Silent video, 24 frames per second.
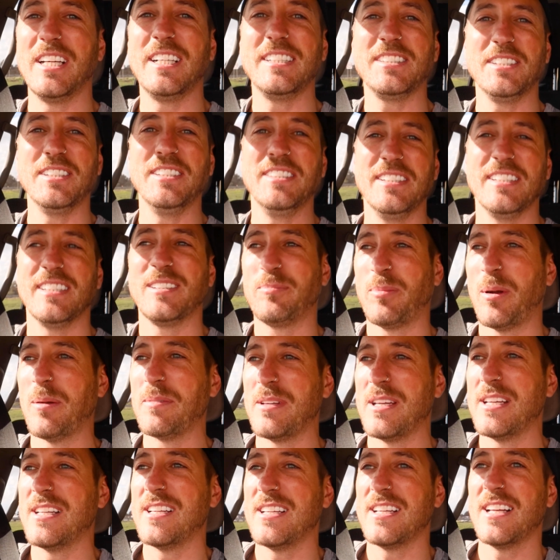he's in. It's
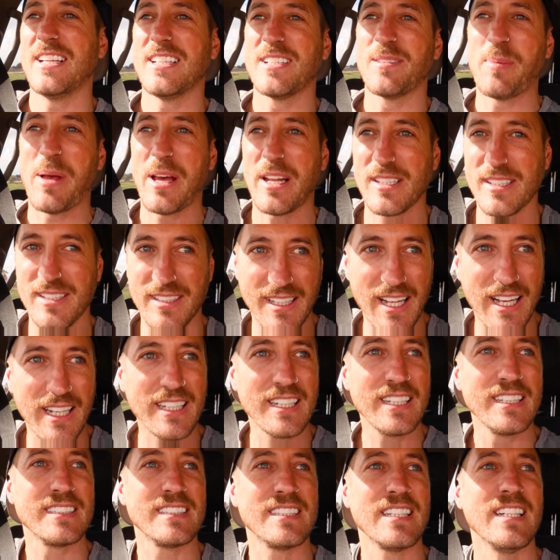probably as about as
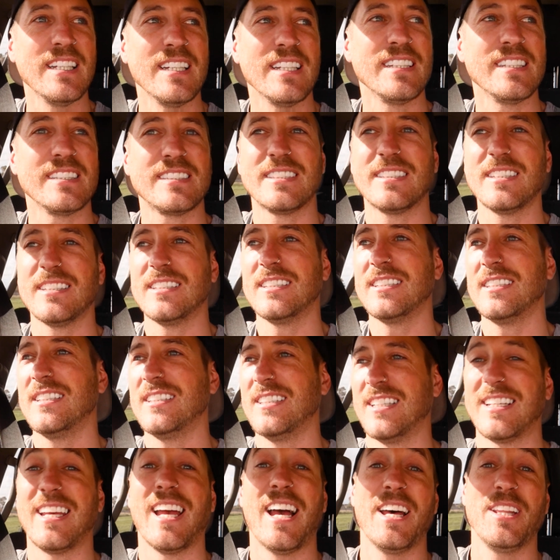nugget as the,
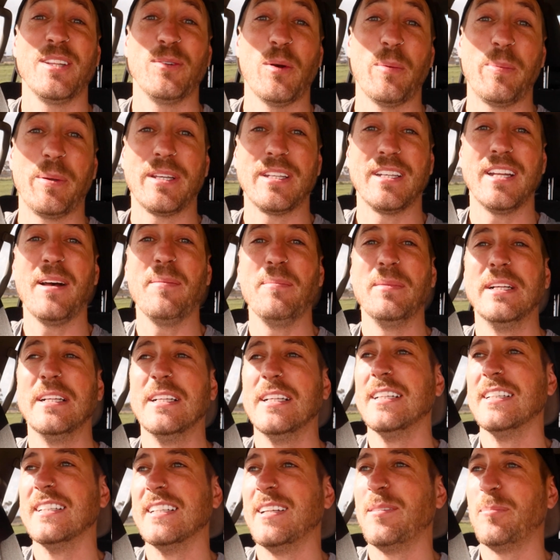the, the car that we're picking up.
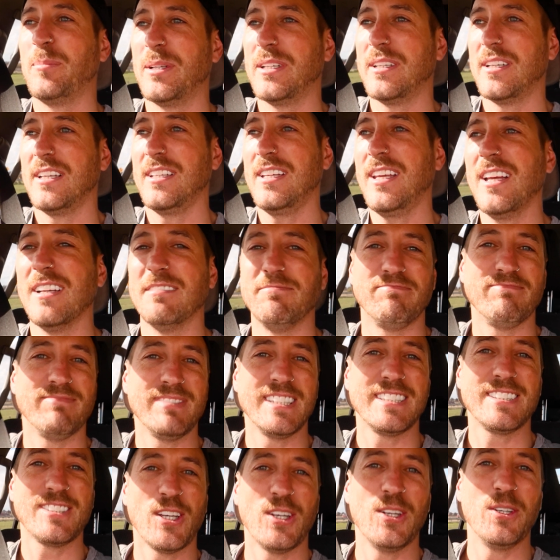But uh, yeah,
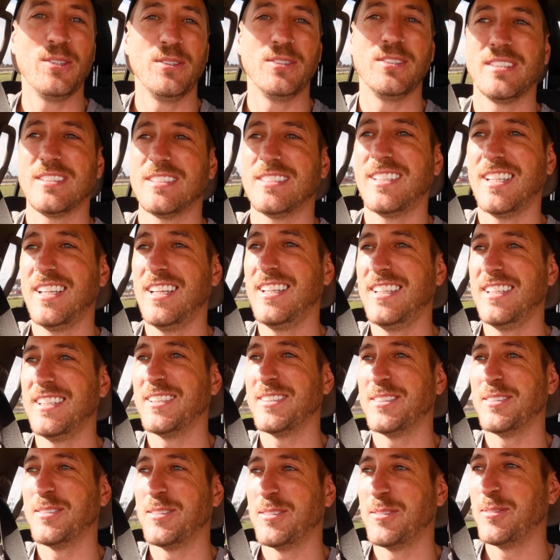let's go see
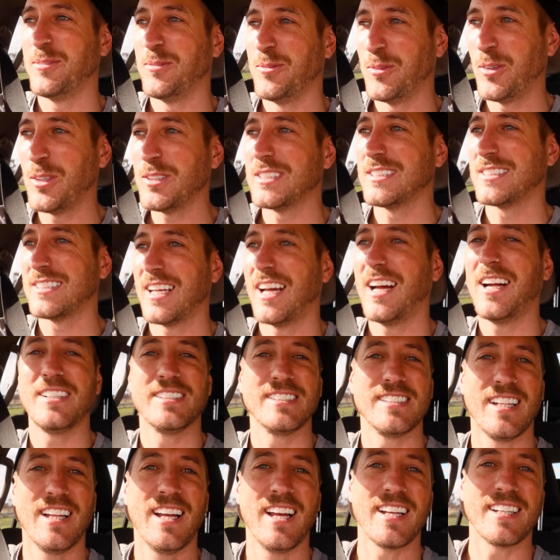what this car
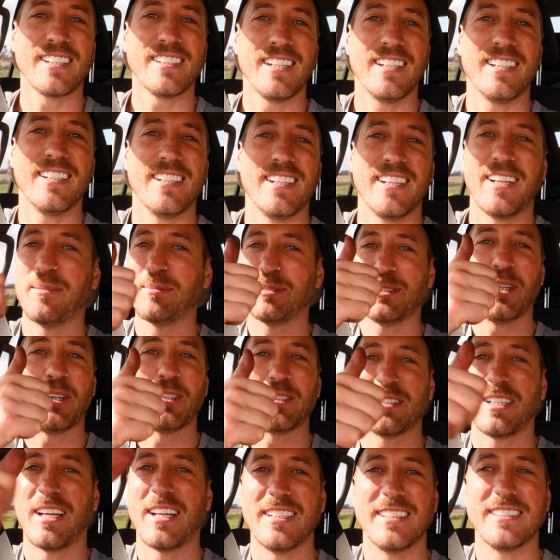is like. I'm so
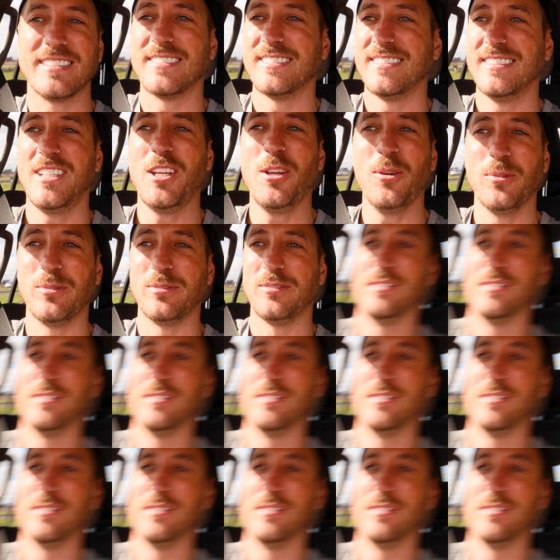excited. You!